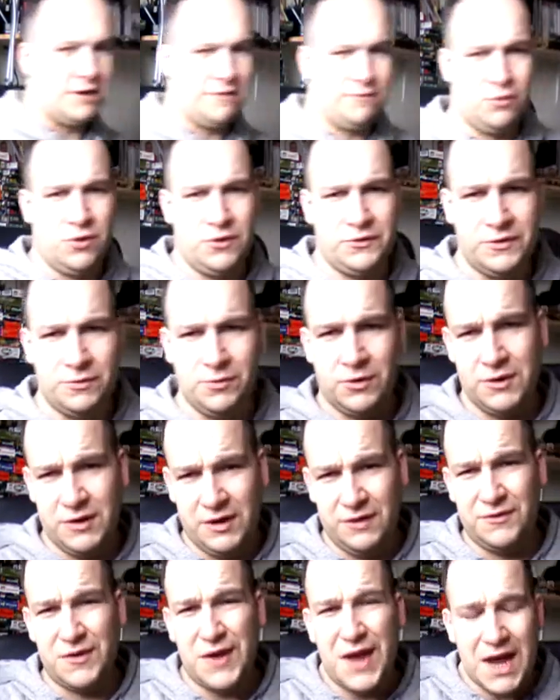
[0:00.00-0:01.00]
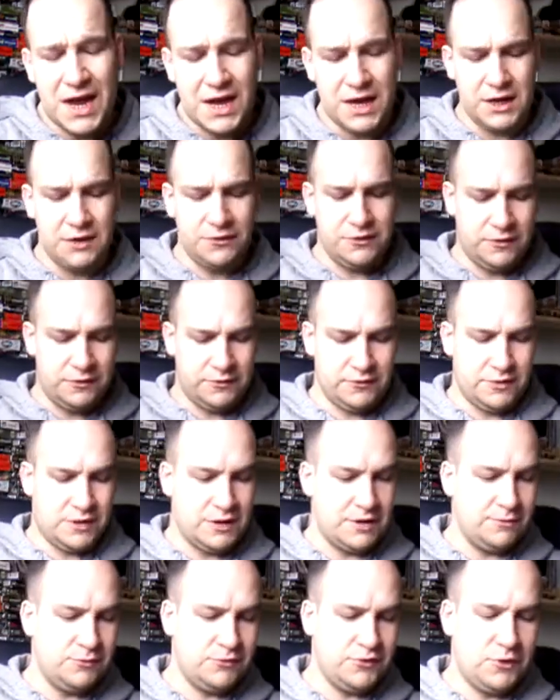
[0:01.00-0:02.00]
and I've wanted one of these for ages,
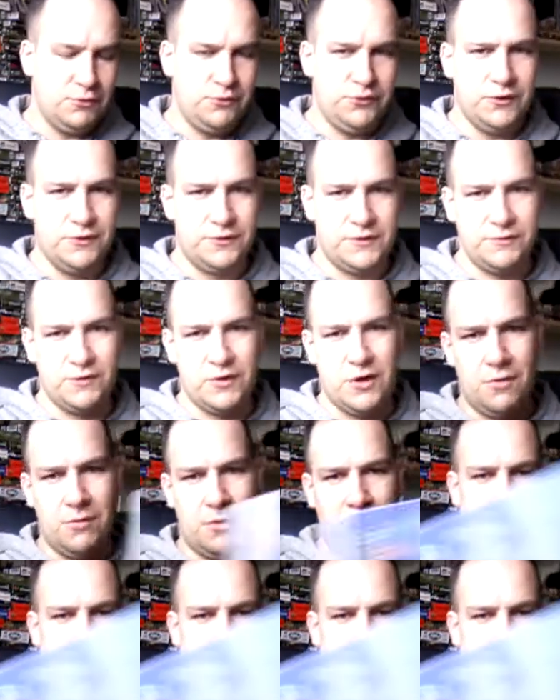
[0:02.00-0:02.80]
and I'm so chuffed I've got